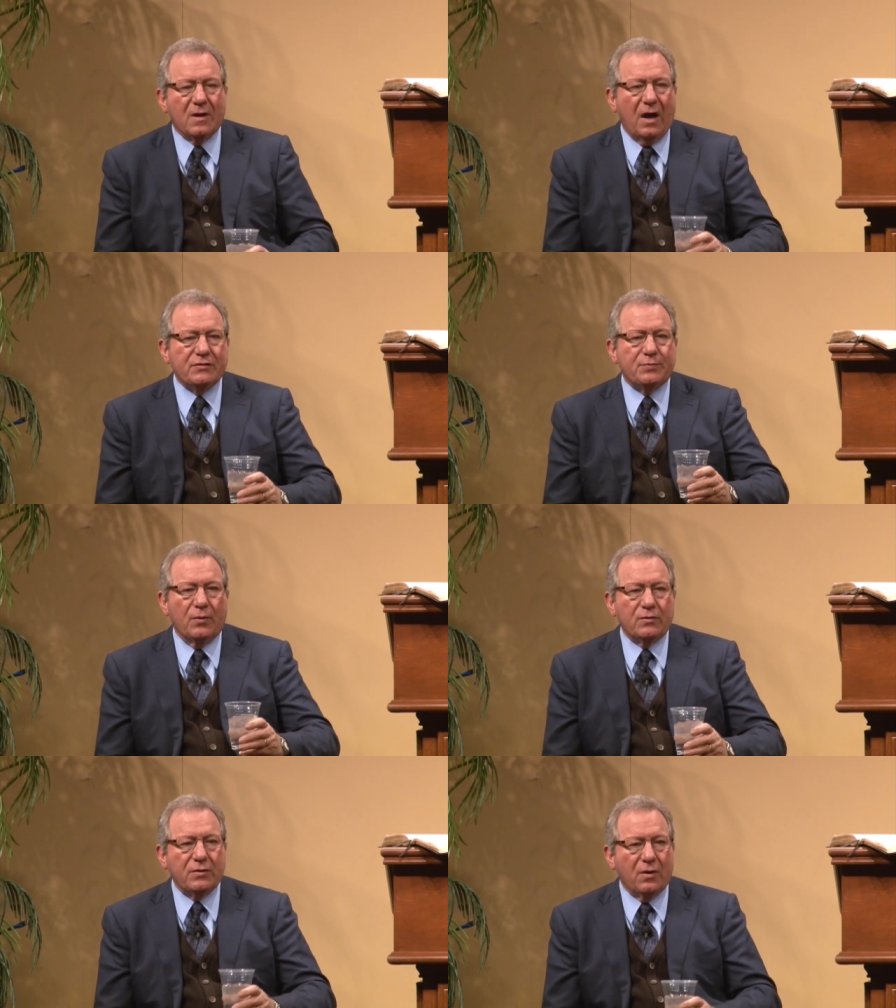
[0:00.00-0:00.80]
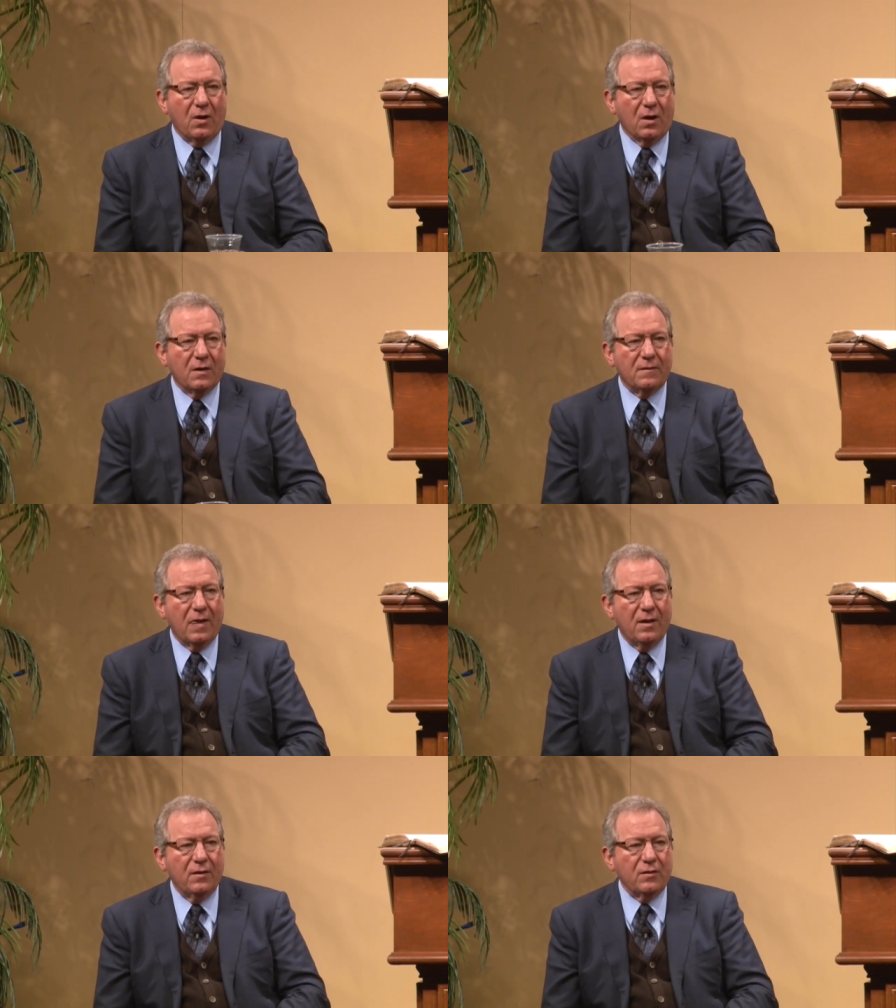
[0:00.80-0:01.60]
God spoke to your heart,
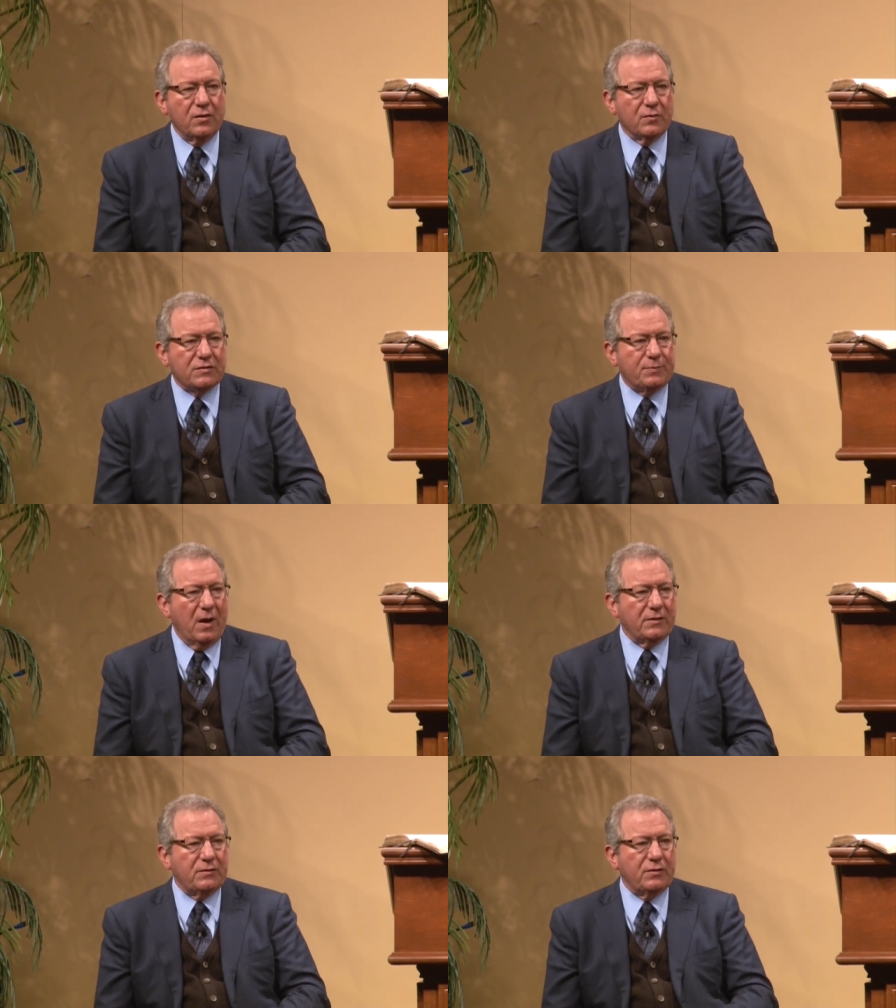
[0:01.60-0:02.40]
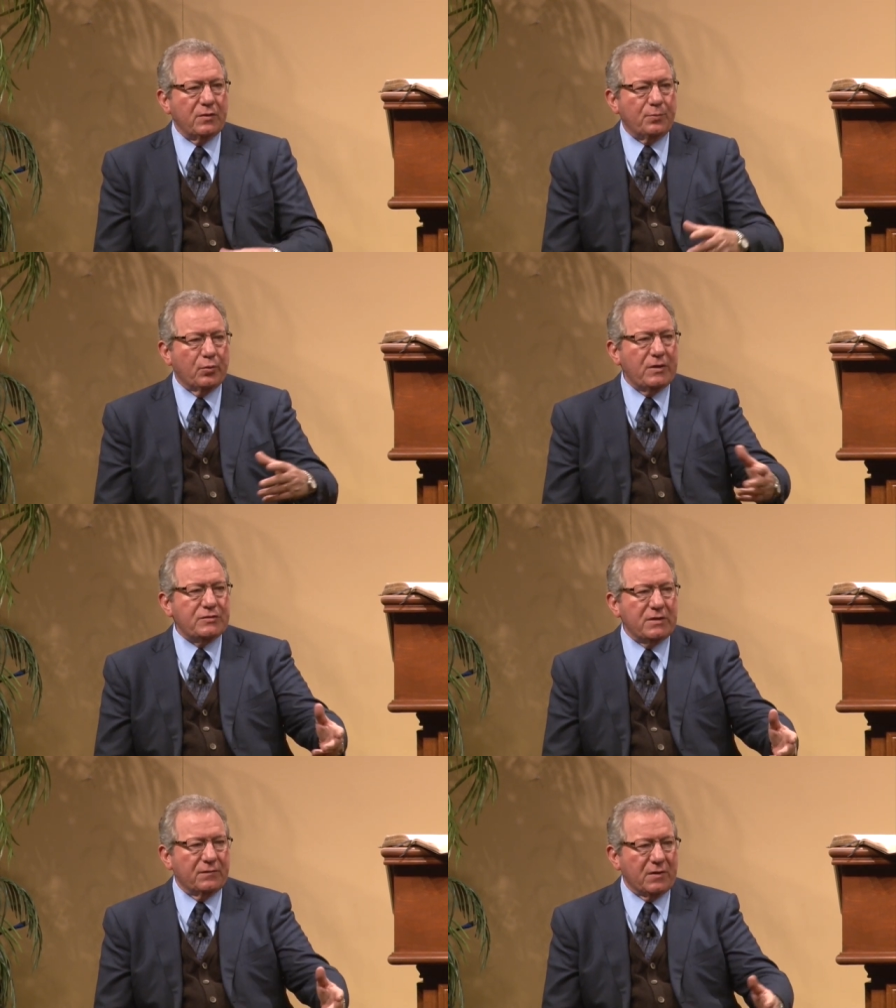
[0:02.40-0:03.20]
you responded to the
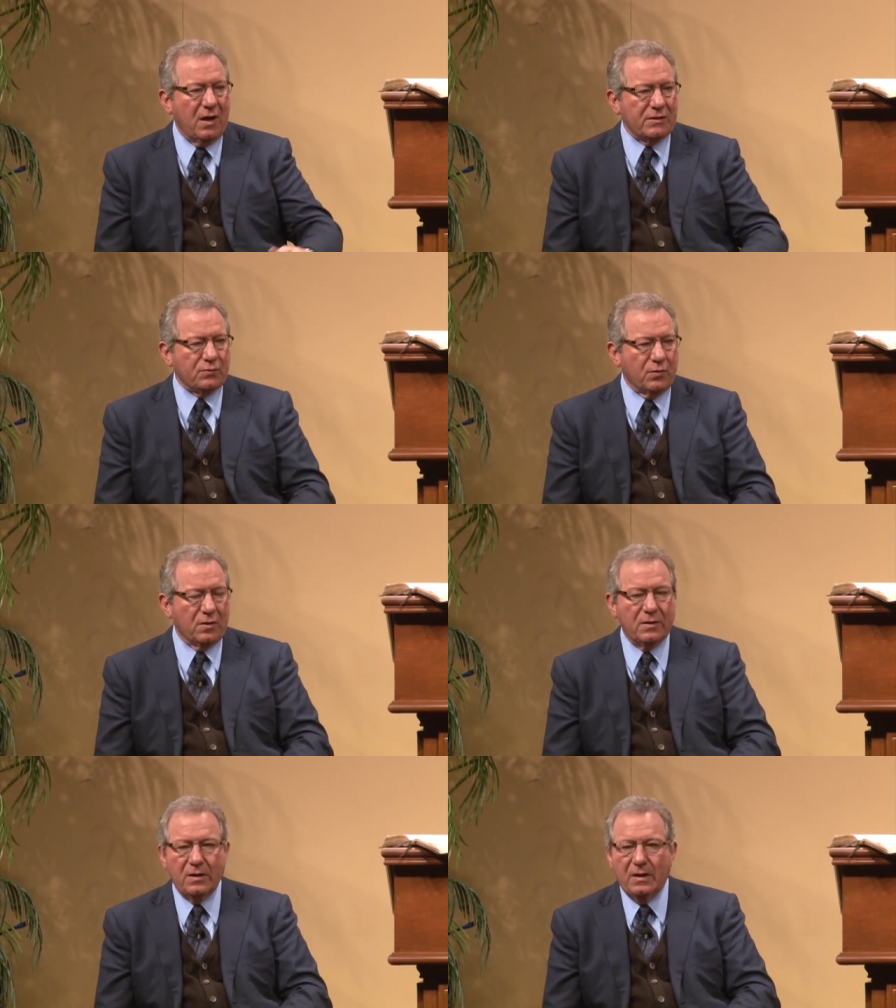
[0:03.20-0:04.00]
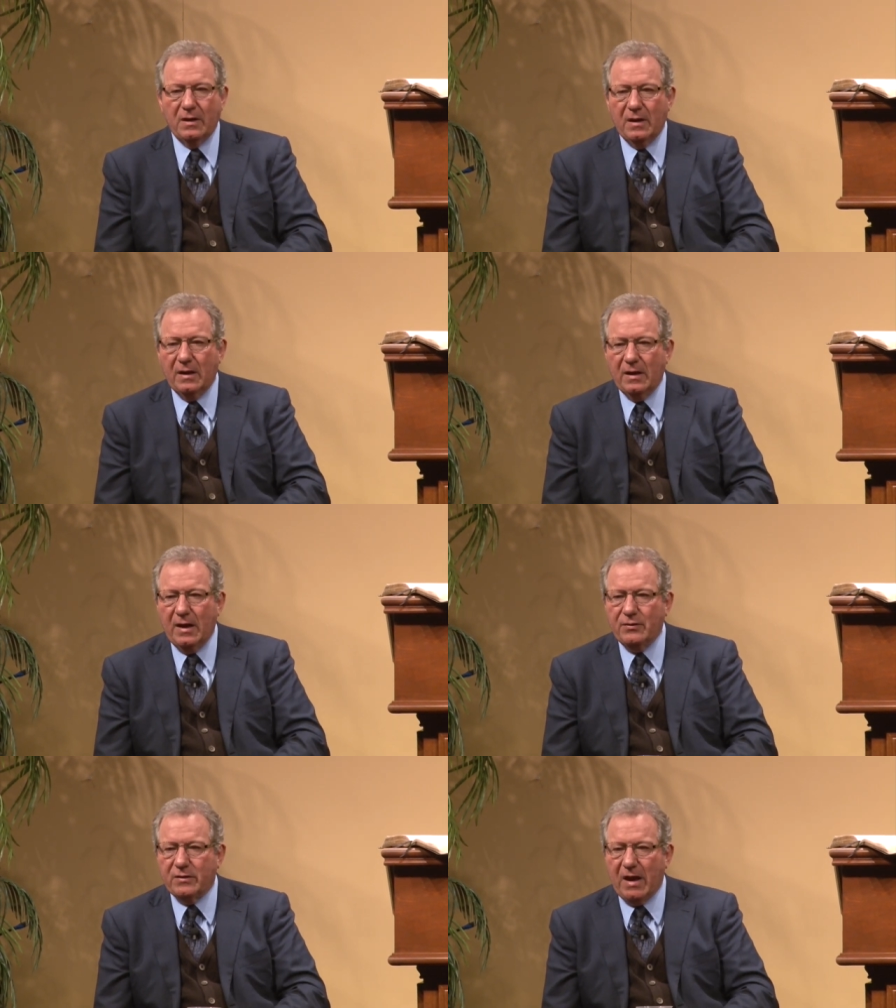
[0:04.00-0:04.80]
preaching of God's word,
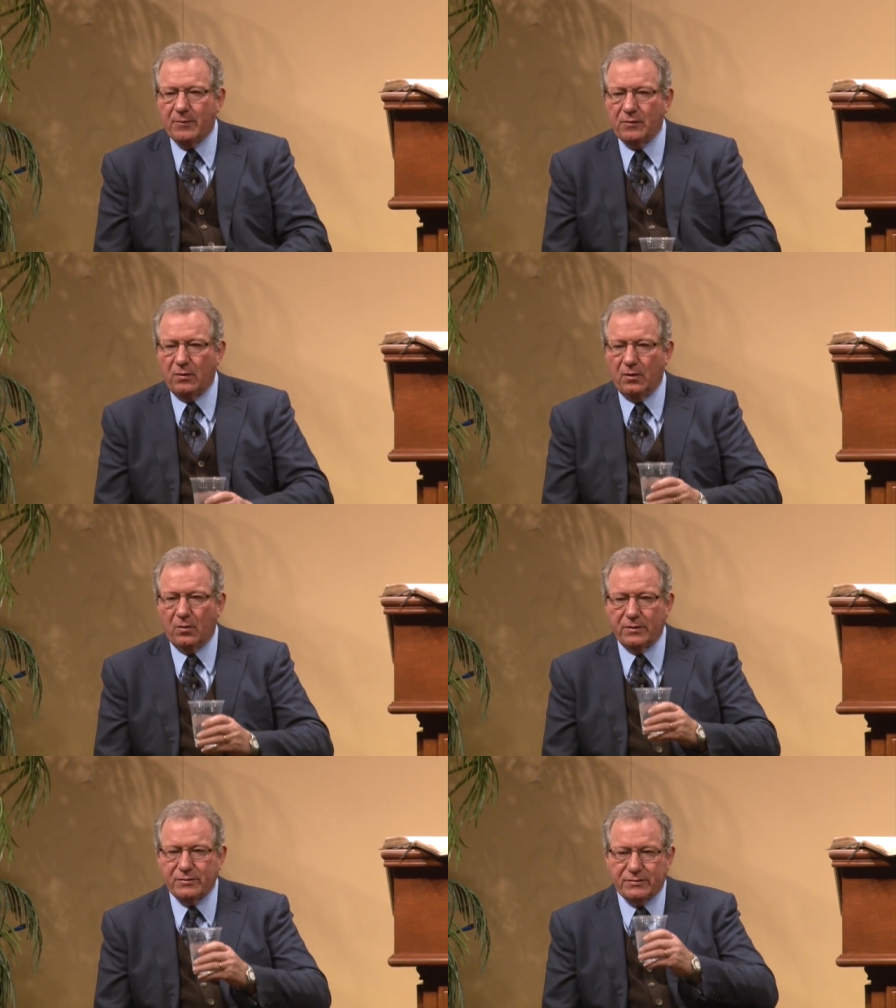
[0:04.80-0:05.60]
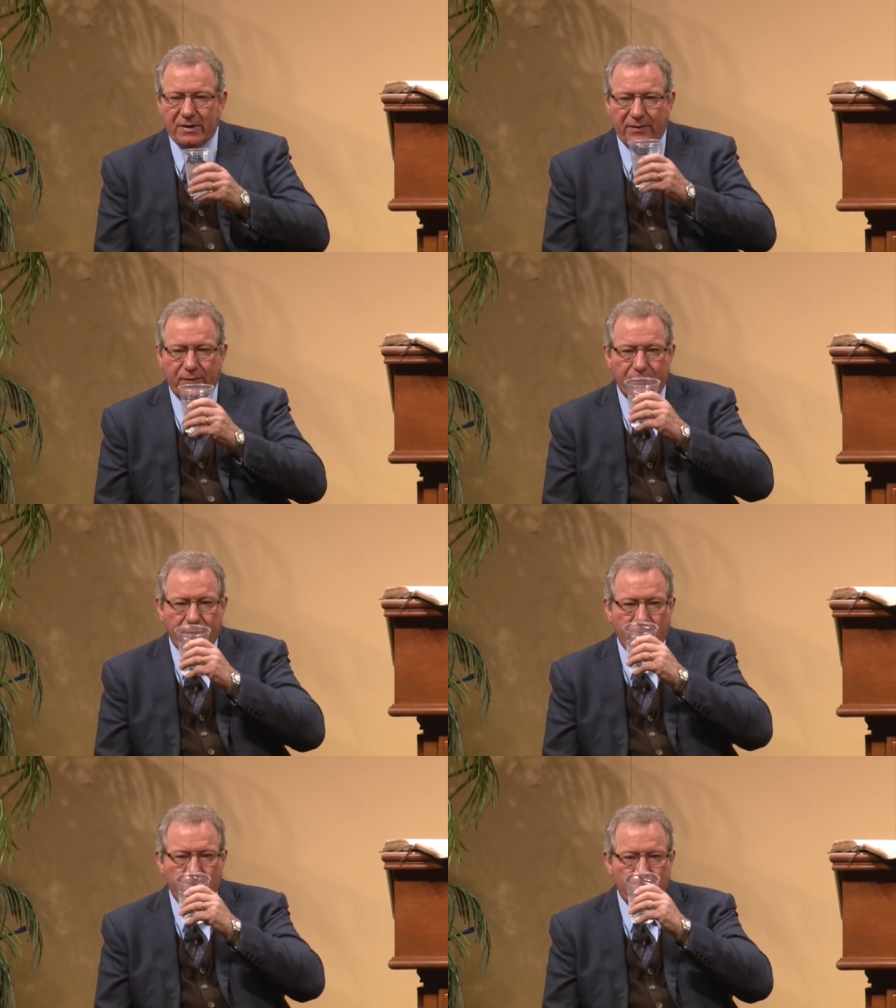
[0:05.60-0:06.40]
and you came to know the Lord as your Savior.